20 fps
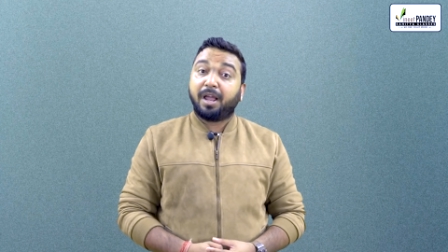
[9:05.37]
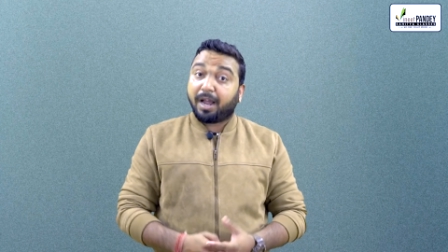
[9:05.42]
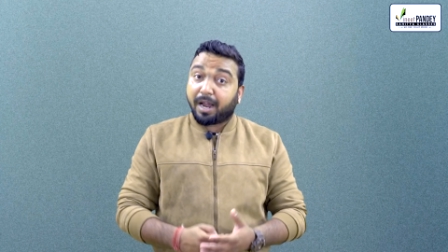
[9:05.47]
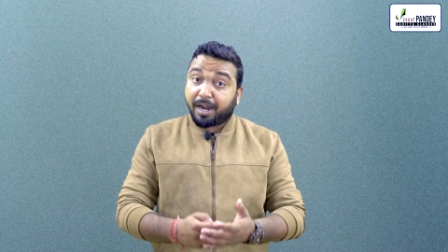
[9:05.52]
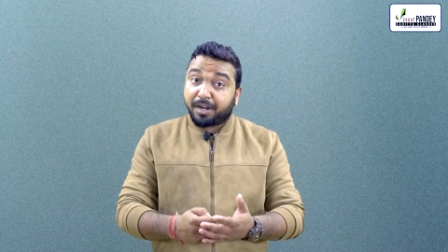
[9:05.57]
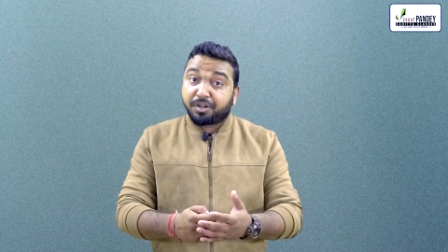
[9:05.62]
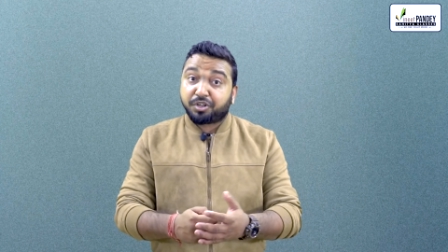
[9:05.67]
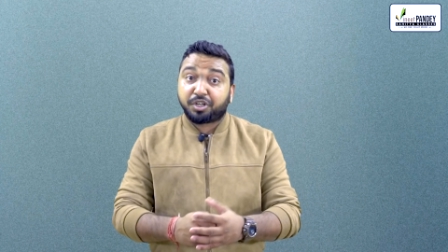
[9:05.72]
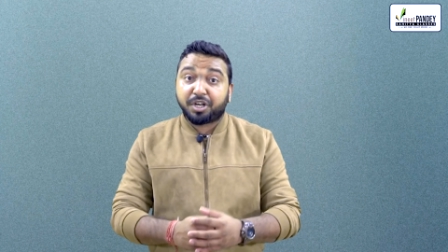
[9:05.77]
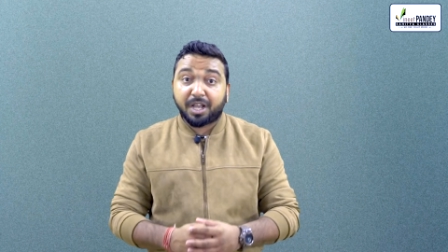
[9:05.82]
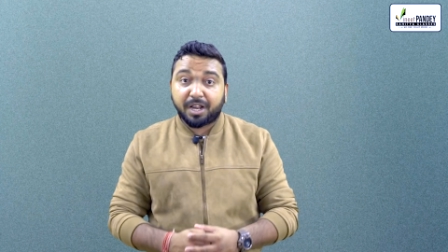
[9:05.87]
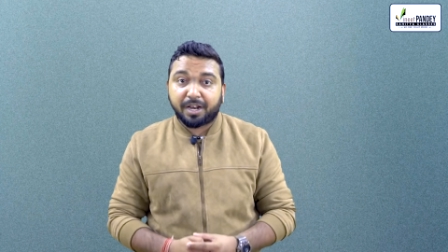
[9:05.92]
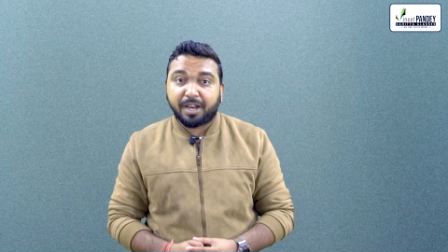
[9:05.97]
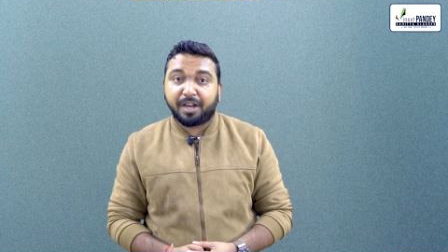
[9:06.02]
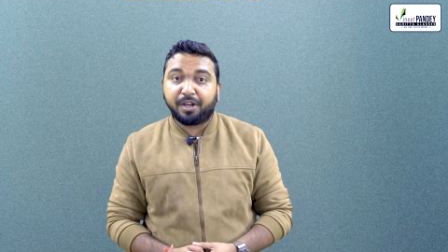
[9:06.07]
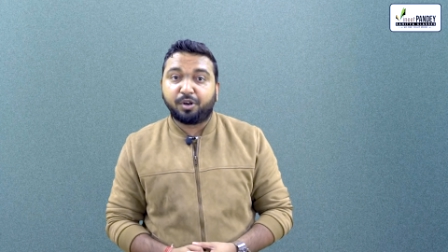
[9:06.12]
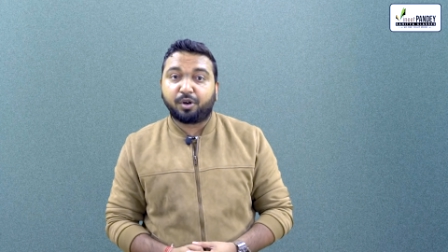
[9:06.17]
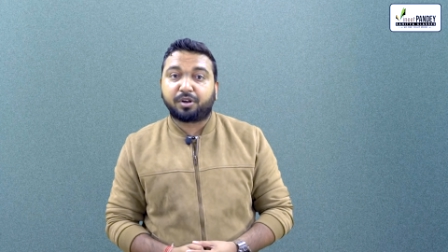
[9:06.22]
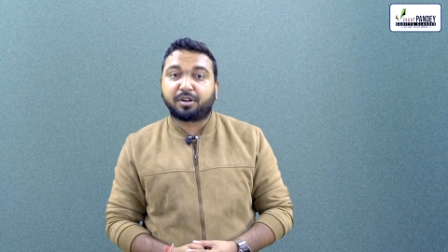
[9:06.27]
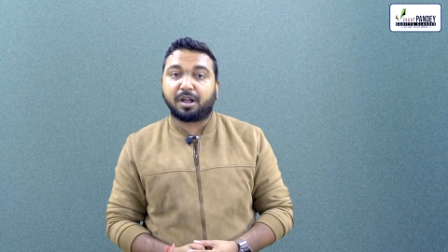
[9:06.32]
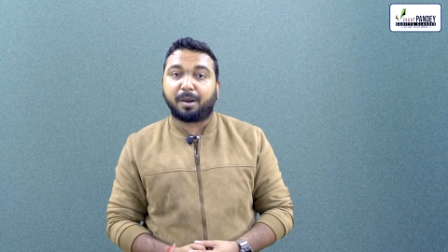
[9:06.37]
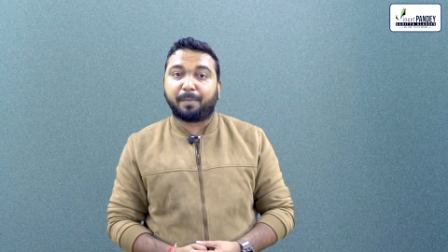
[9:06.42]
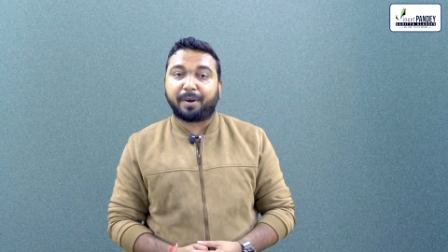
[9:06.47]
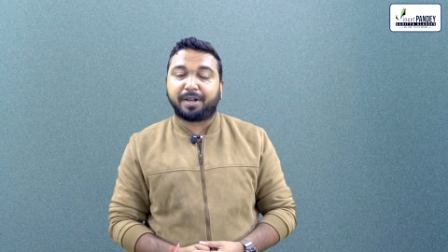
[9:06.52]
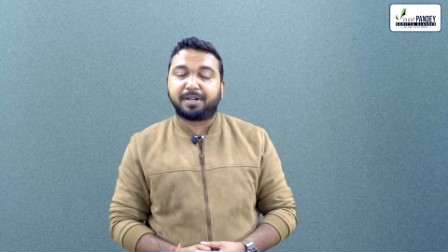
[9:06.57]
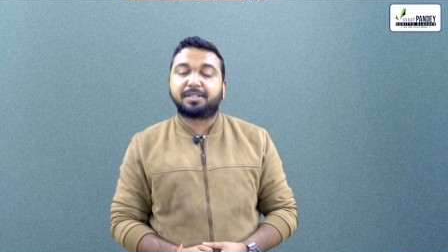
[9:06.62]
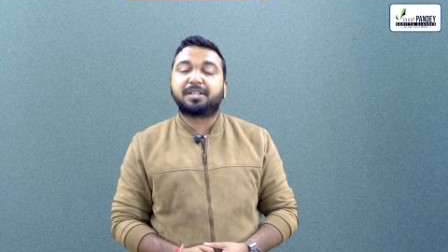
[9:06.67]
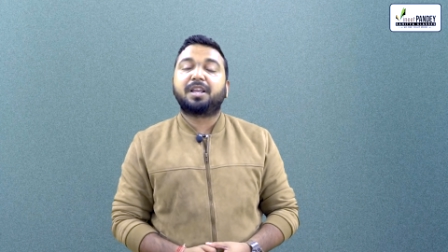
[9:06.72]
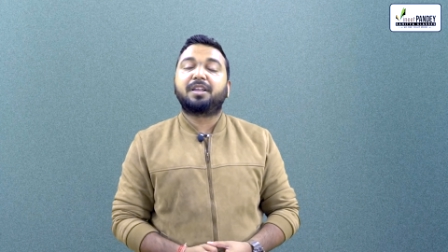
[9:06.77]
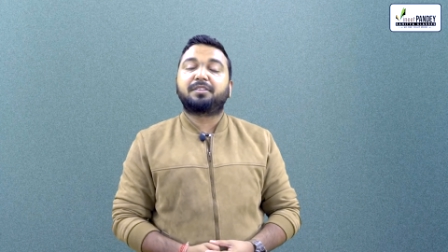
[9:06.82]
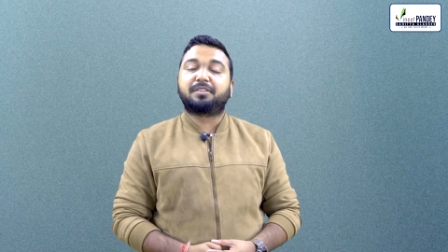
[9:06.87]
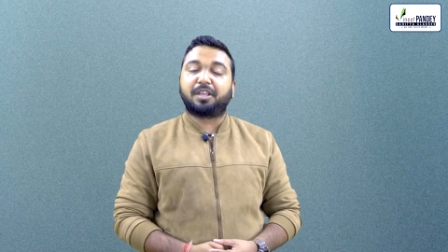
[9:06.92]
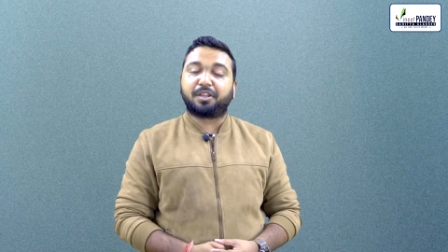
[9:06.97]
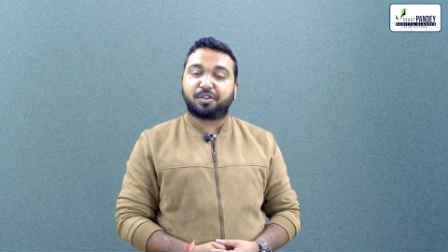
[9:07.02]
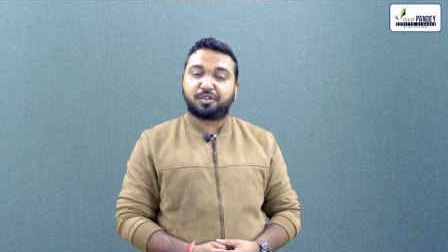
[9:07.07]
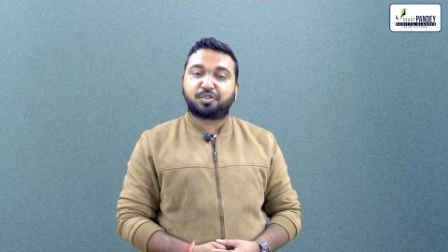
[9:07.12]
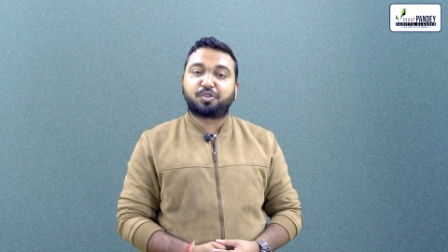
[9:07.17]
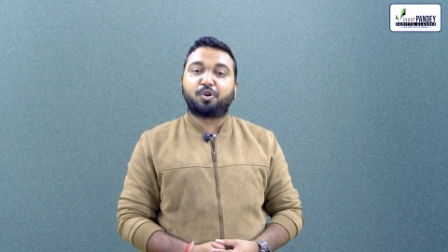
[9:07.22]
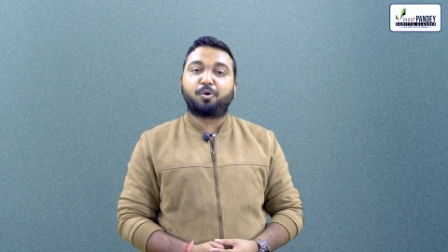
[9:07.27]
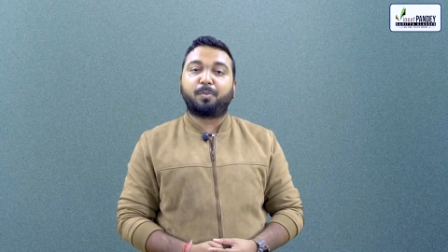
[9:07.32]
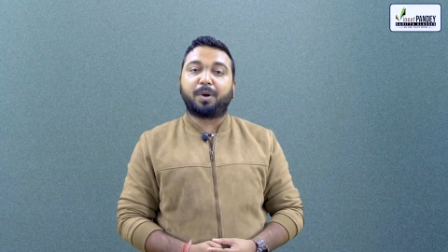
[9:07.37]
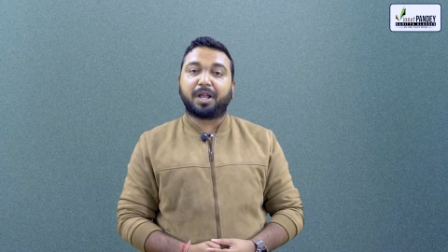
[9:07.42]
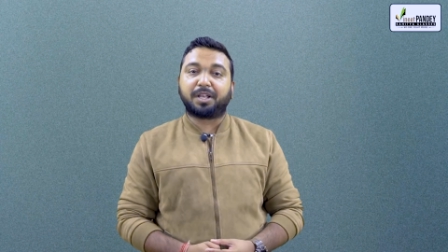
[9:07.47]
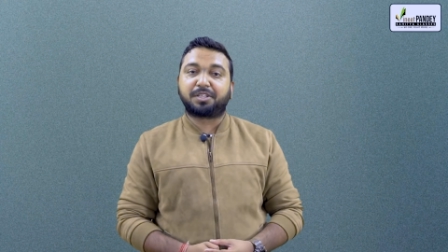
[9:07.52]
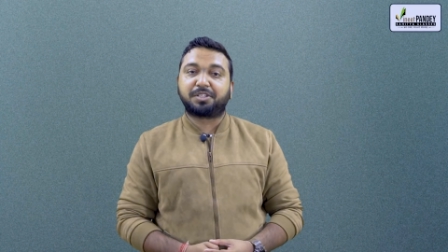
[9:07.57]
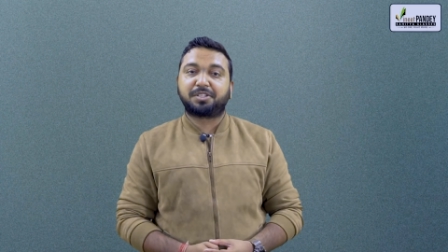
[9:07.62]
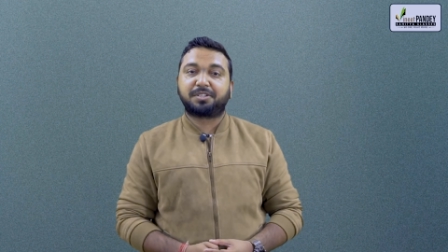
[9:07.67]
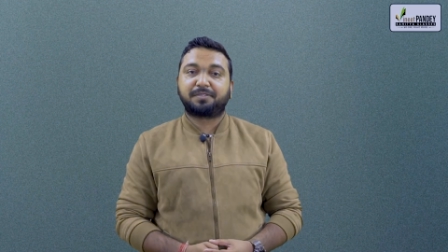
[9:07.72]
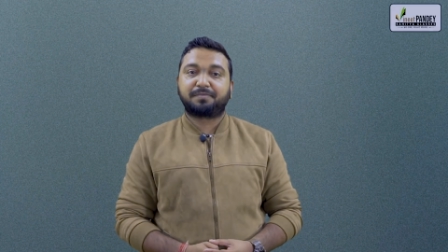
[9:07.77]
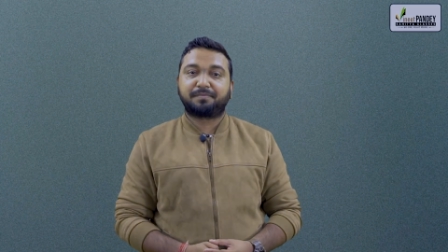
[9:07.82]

and share in your comments. Thank you so much.